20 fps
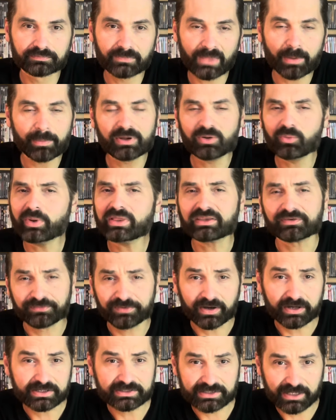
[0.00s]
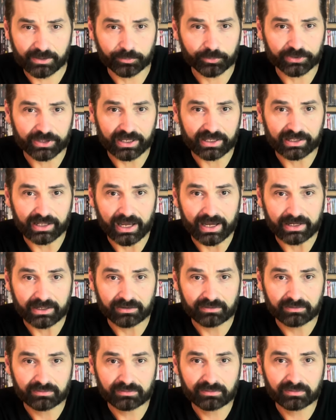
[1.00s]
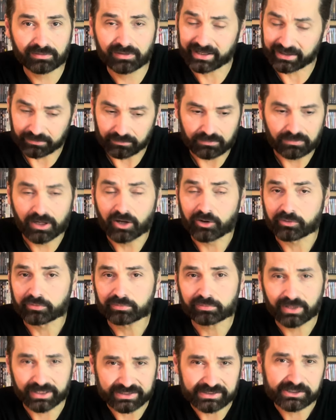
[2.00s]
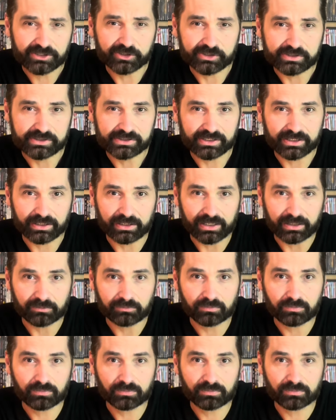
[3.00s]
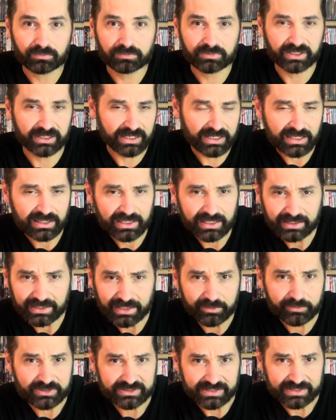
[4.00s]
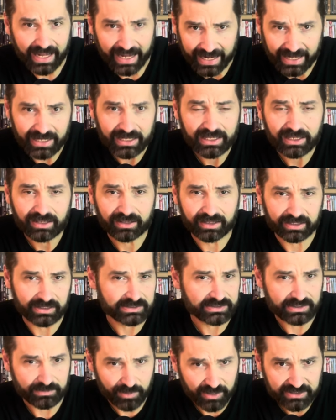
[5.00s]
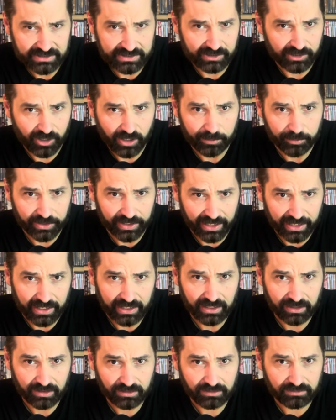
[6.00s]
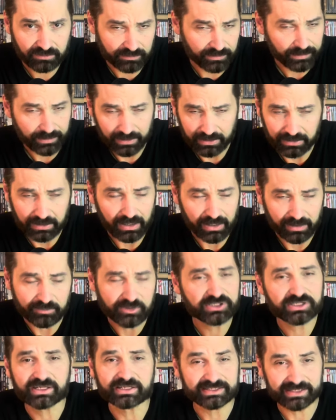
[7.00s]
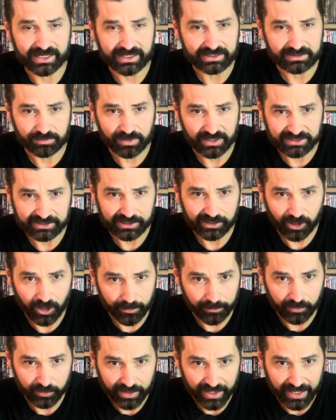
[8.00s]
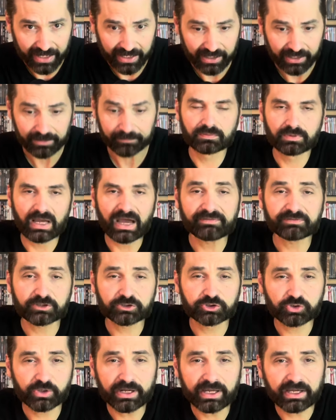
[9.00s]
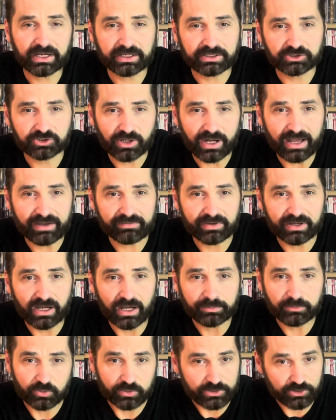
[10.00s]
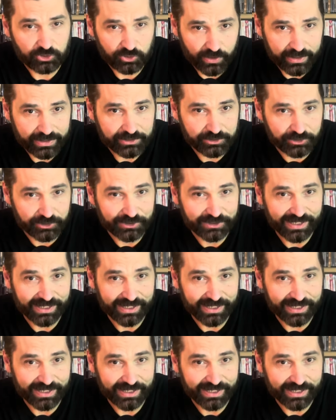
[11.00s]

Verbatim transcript: I mean, what the fuck is up with that line? Like, no, like, seriously, like, did he think that was Annie? Like, is he mixing her up with Annie? I'm just gonna say he's mixing her up with Annie. After drinking and driving up to a stranger's